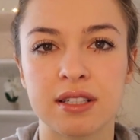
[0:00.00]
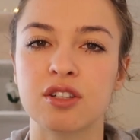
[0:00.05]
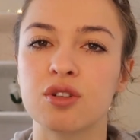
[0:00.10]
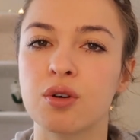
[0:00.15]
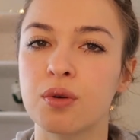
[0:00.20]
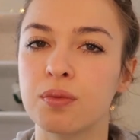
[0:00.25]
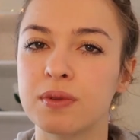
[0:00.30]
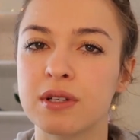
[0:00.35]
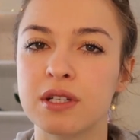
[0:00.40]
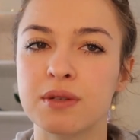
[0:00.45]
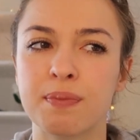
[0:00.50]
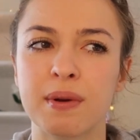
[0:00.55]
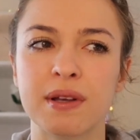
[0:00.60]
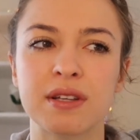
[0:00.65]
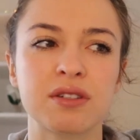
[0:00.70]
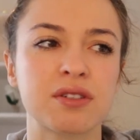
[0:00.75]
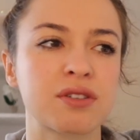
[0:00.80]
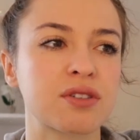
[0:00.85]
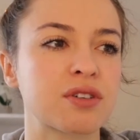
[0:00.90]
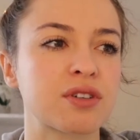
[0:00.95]
a soap
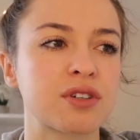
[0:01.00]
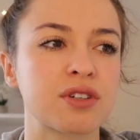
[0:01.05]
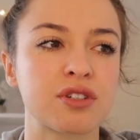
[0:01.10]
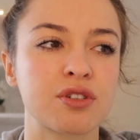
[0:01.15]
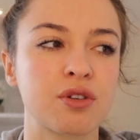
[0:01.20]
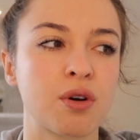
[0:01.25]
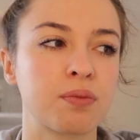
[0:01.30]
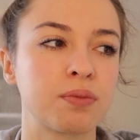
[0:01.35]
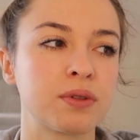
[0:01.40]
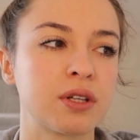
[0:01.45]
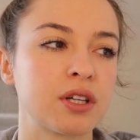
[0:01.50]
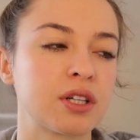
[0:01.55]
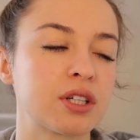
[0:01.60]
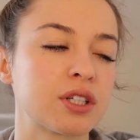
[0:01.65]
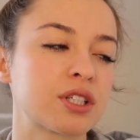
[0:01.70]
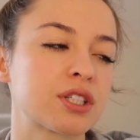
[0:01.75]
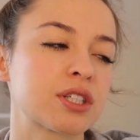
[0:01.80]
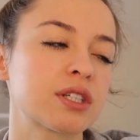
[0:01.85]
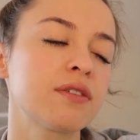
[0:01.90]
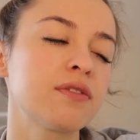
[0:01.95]
dispenser soap
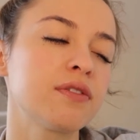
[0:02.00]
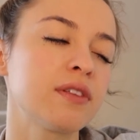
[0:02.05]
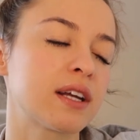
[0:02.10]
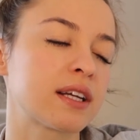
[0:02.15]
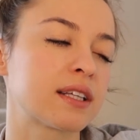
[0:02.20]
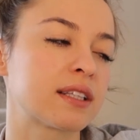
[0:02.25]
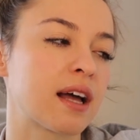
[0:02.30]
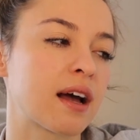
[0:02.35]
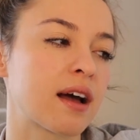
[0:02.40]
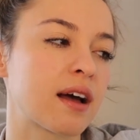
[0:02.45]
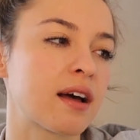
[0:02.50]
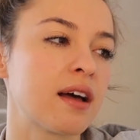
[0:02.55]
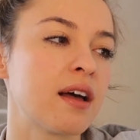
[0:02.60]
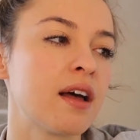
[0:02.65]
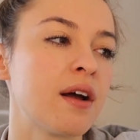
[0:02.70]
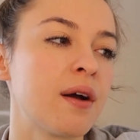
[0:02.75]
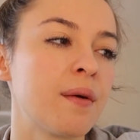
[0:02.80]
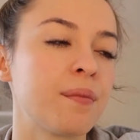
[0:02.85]
dish stuff like that